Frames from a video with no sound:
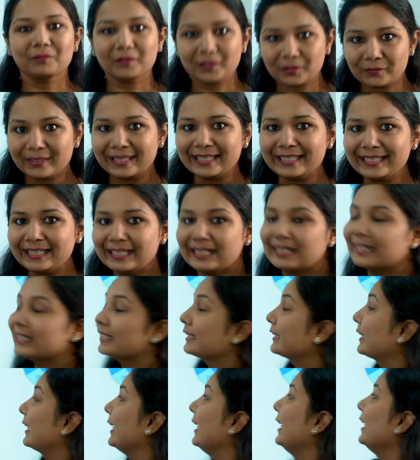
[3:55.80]
right?
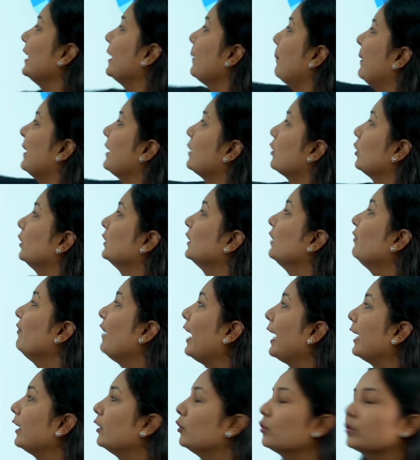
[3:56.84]
Scale depends on the
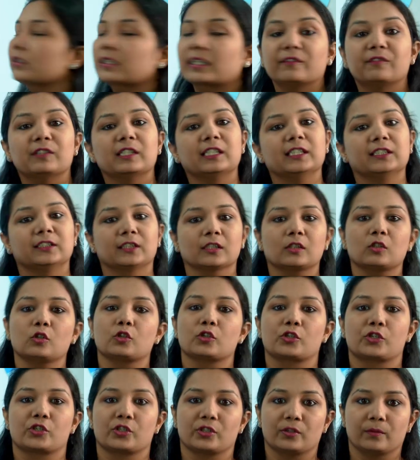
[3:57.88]
values given in the
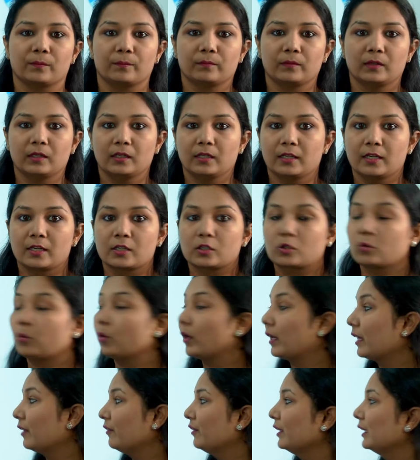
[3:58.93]
question. So
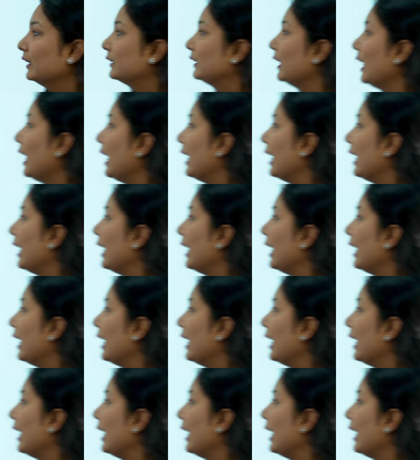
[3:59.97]
whatever is the